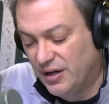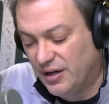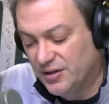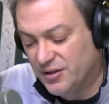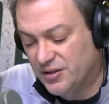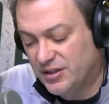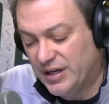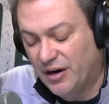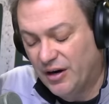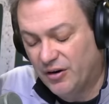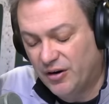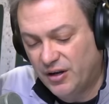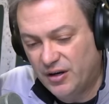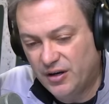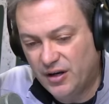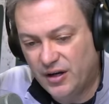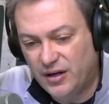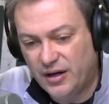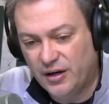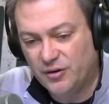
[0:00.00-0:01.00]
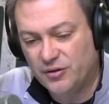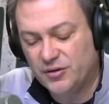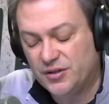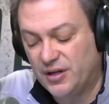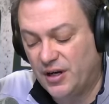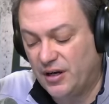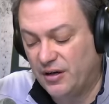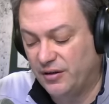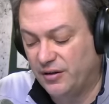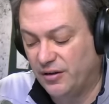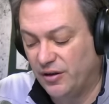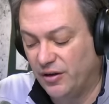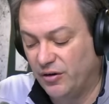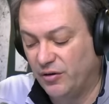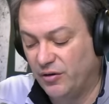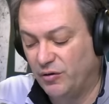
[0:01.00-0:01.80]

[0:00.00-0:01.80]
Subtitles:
Saturday night out in Santa Clara,